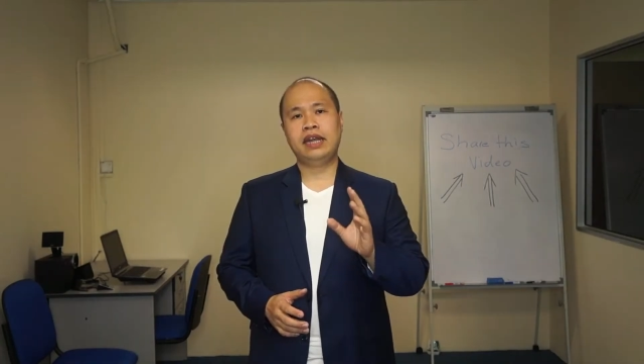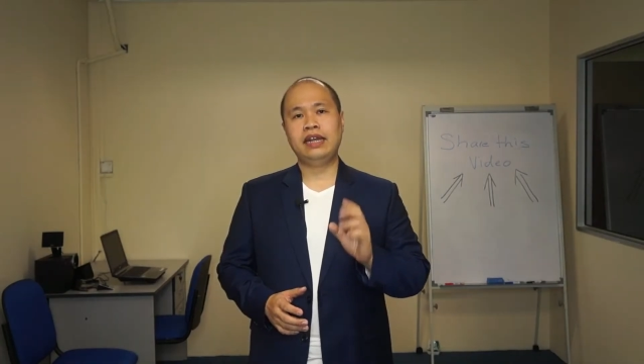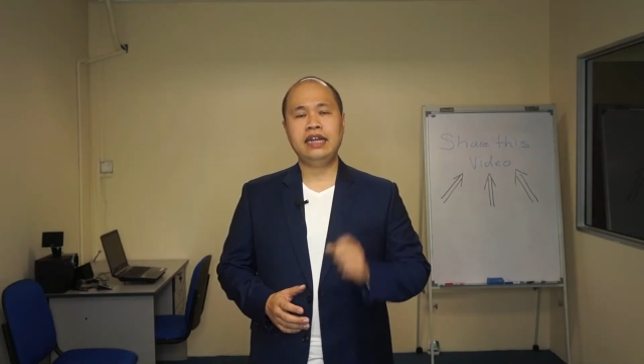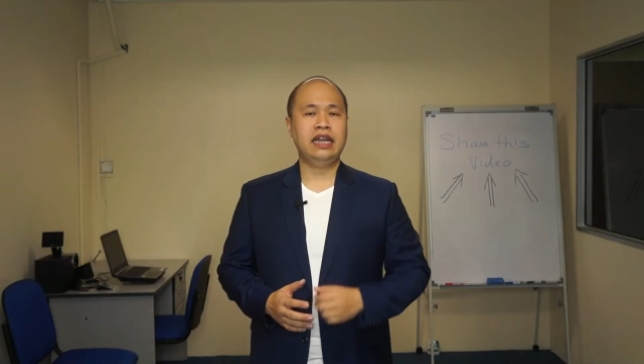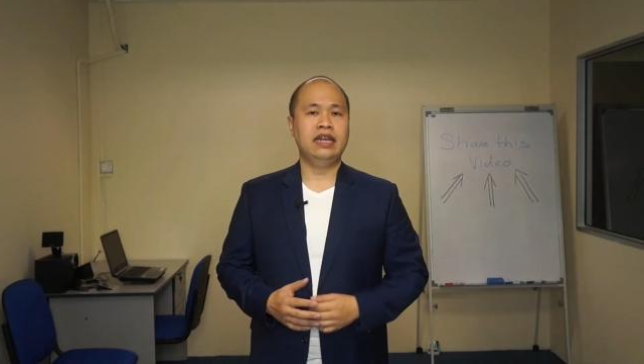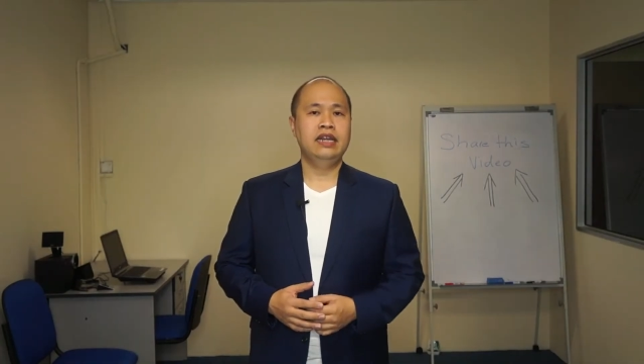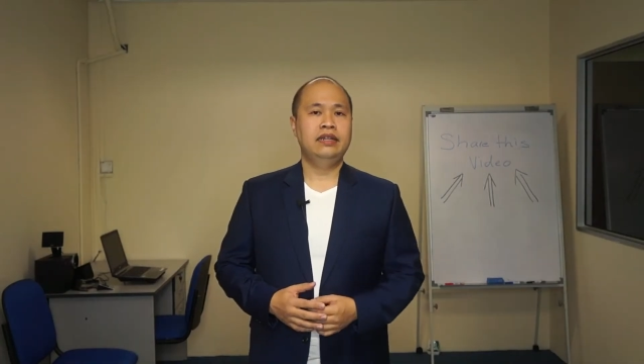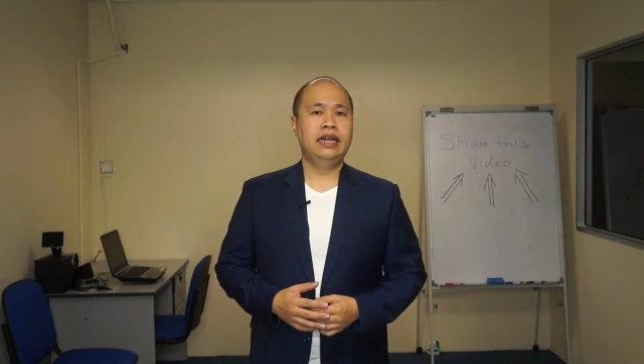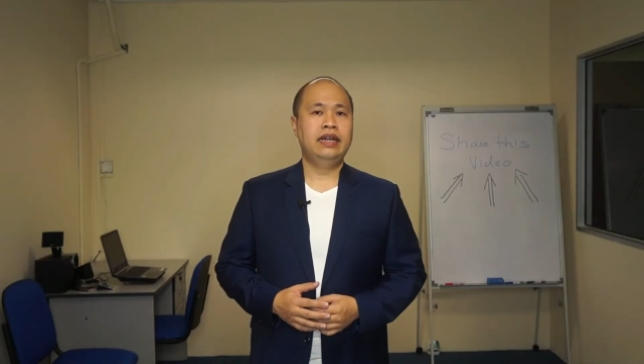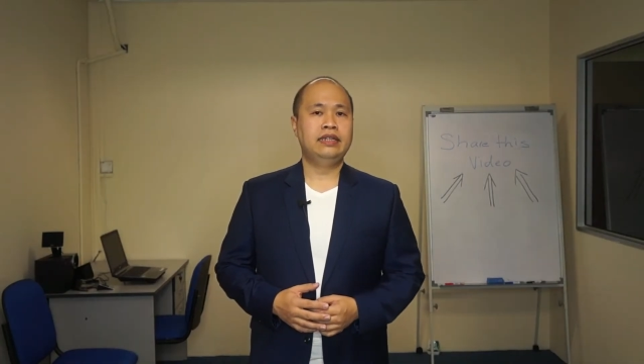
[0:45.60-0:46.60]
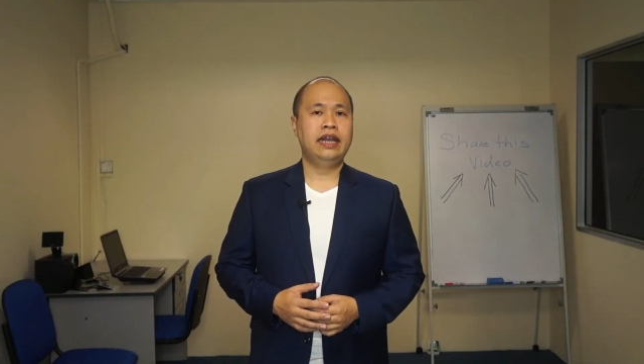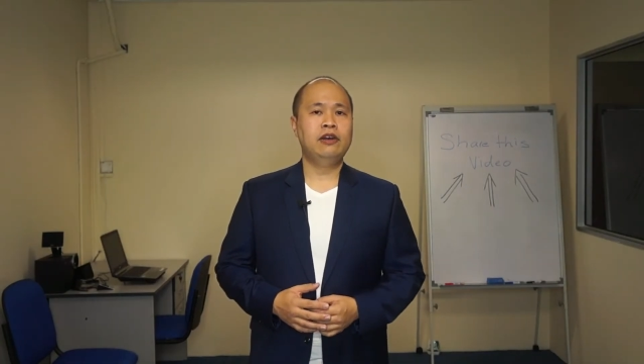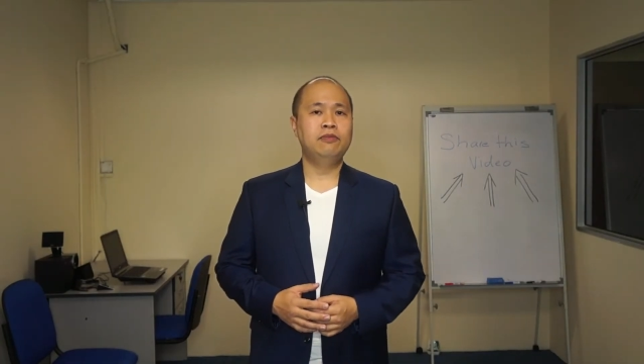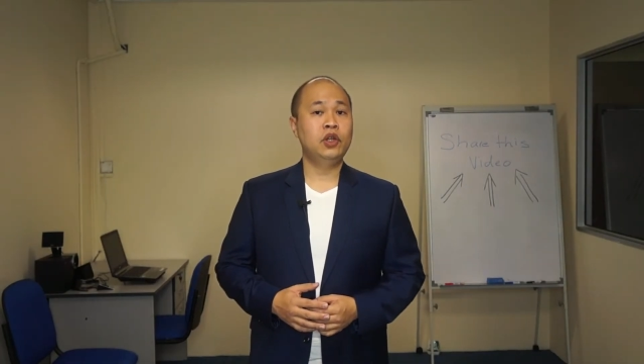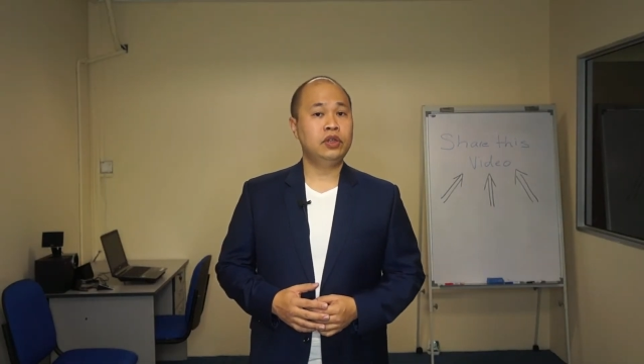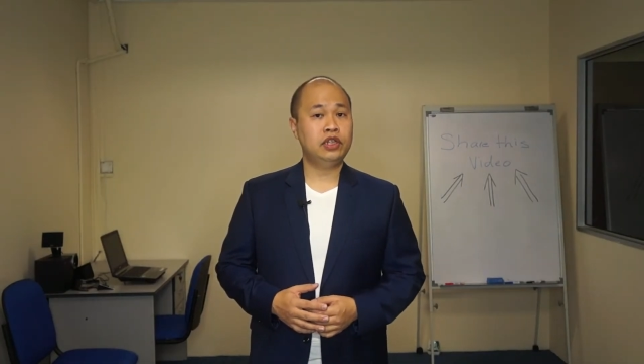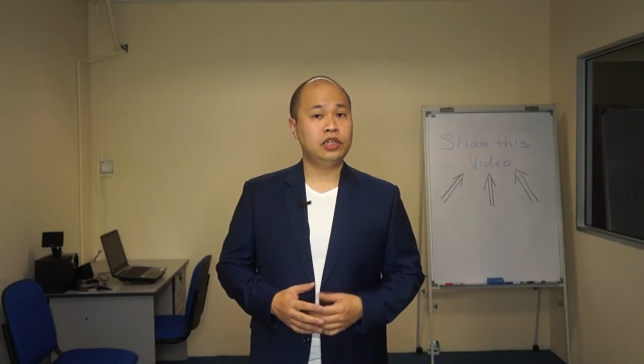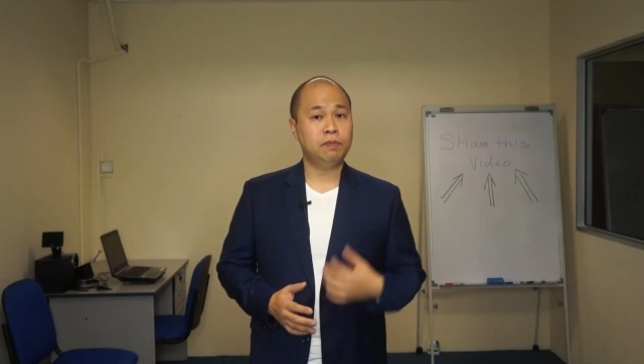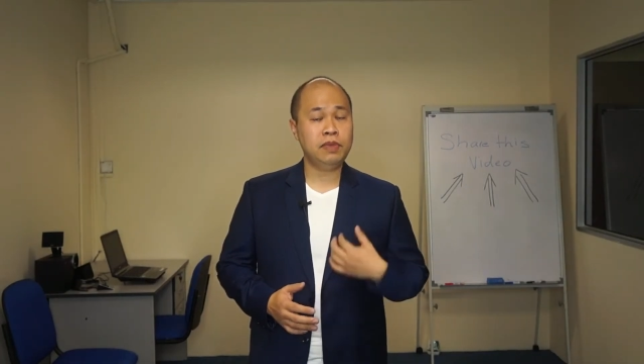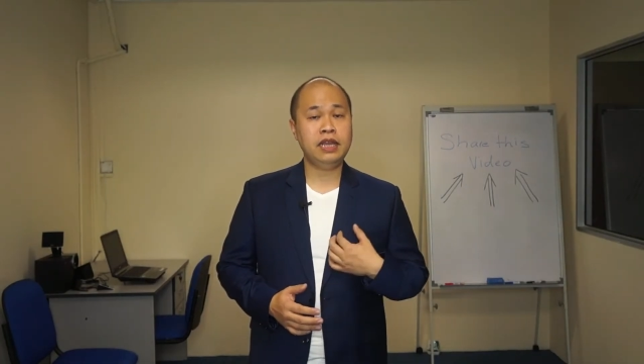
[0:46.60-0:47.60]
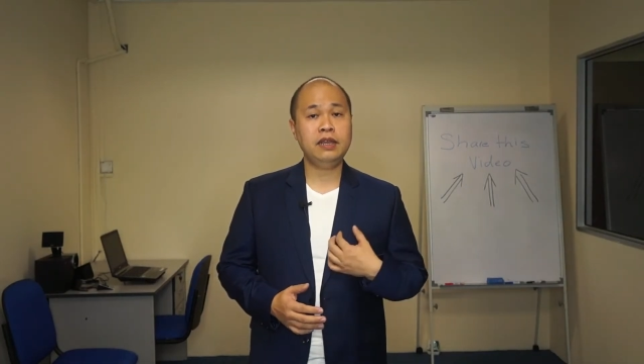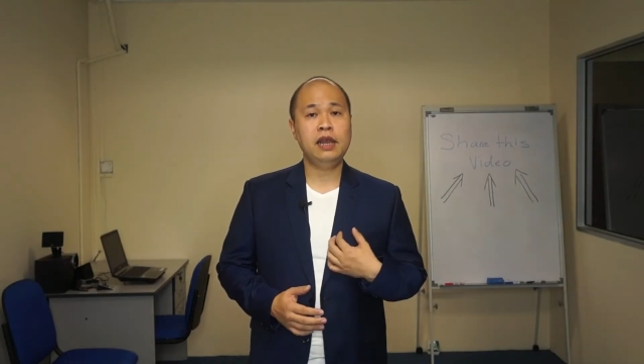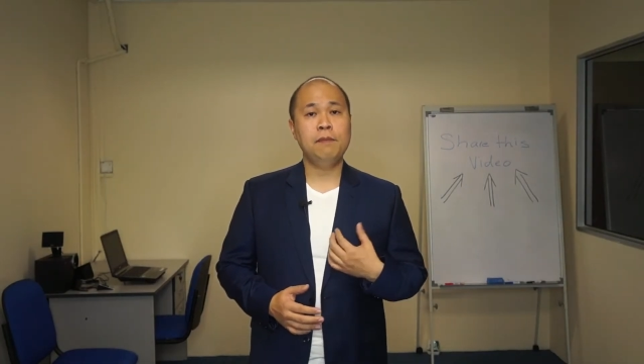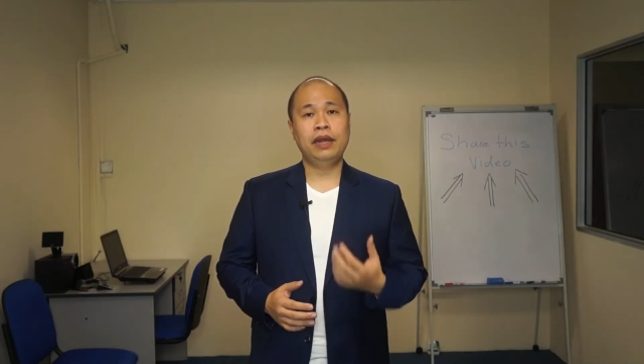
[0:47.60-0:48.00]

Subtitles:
technique that has helped not just me,